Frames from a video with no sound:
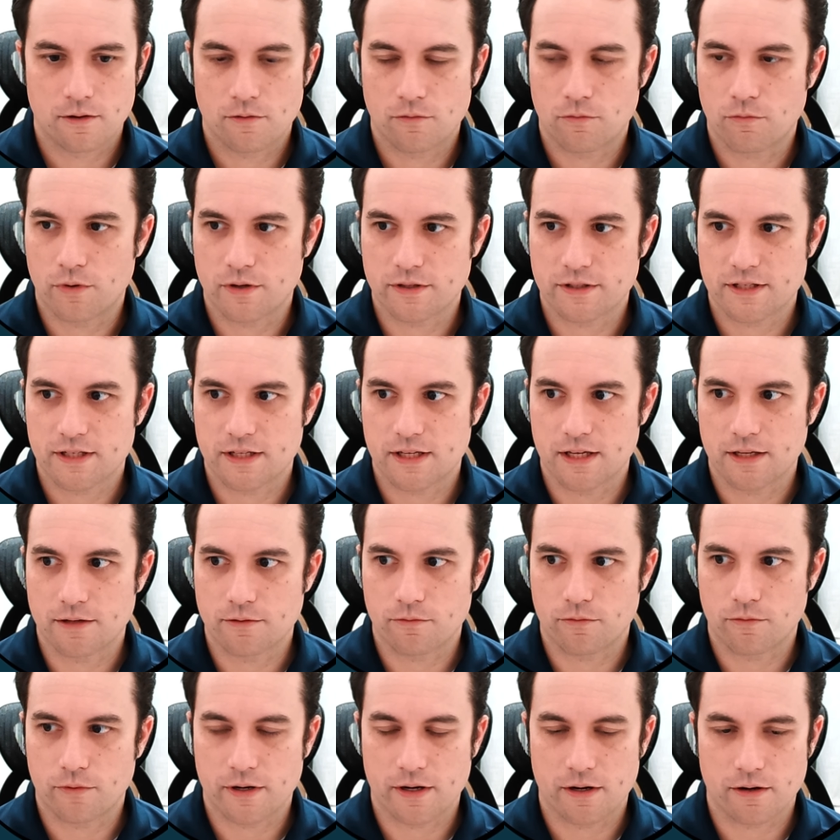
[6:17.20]
Once again,
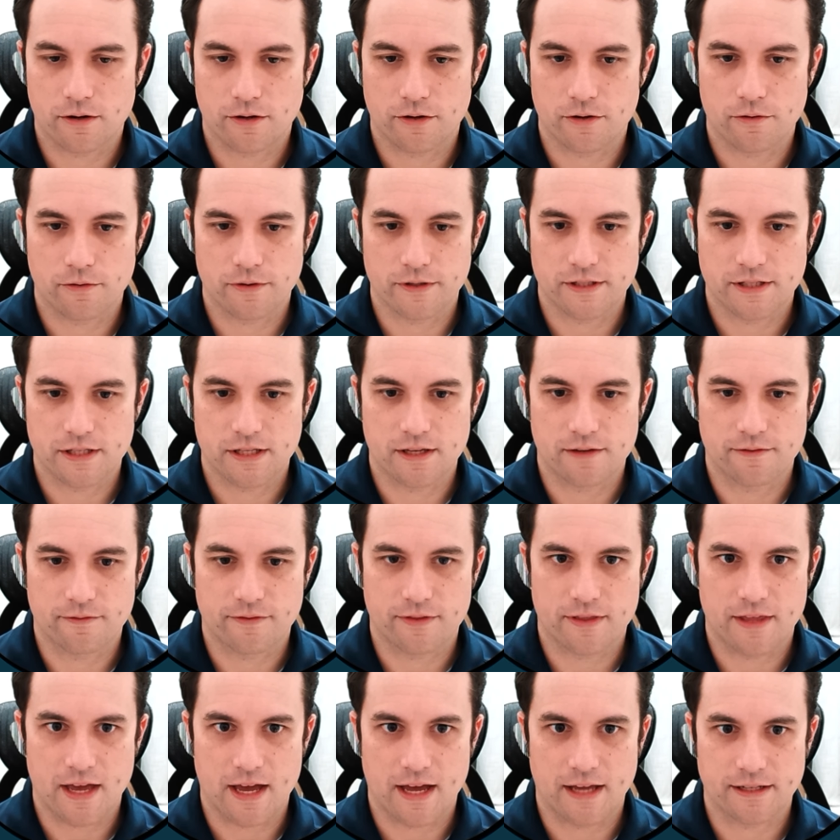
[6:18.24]
we are going to give
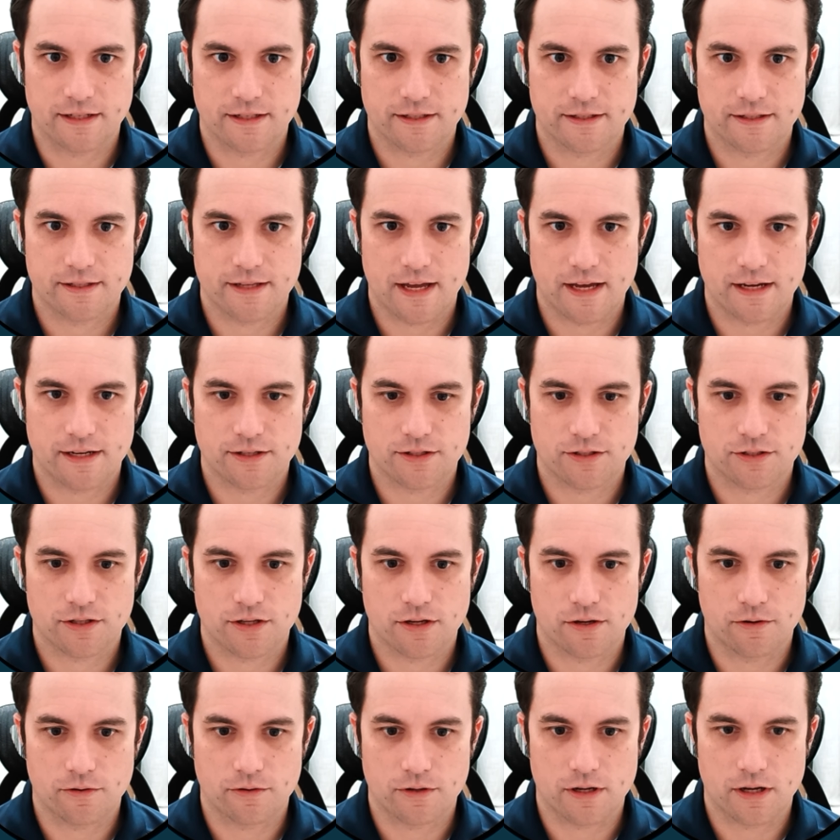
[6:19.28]
that status
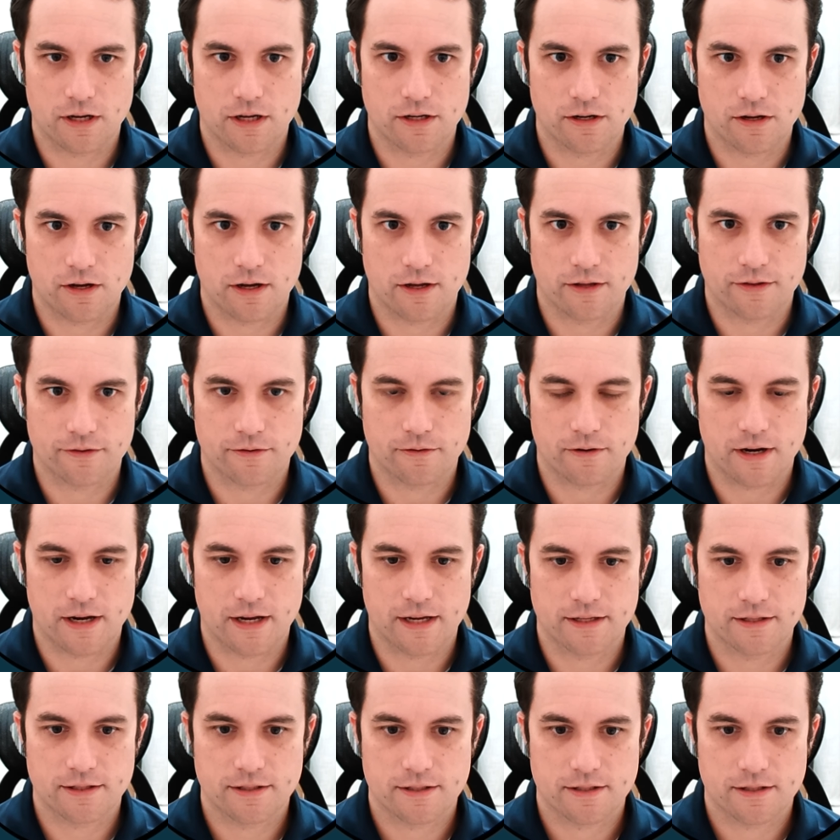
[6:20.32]
code
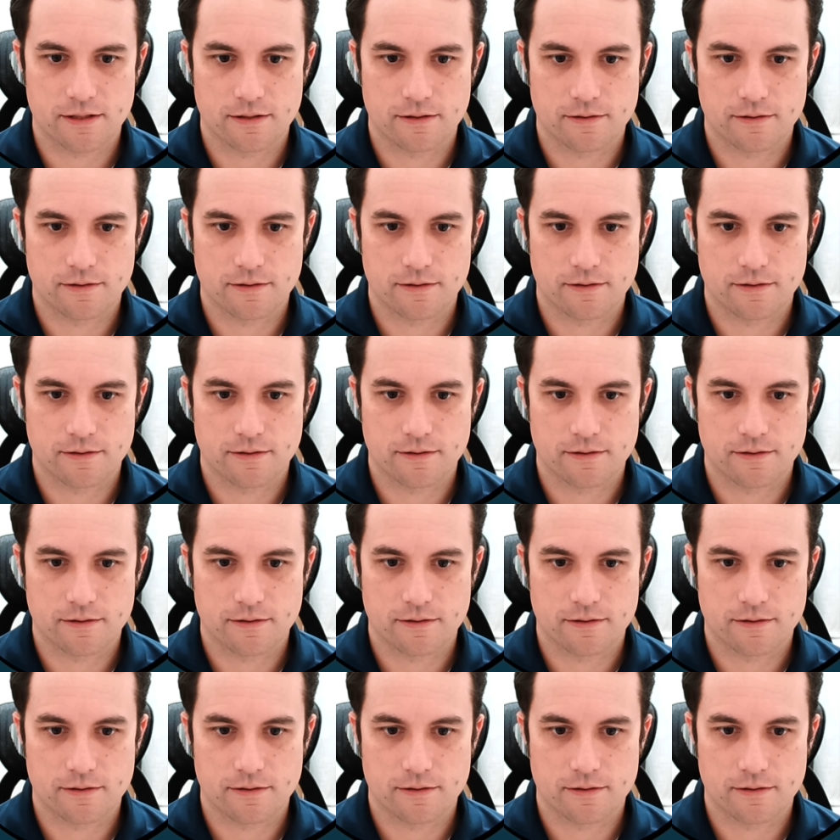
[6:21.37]
unauthorized.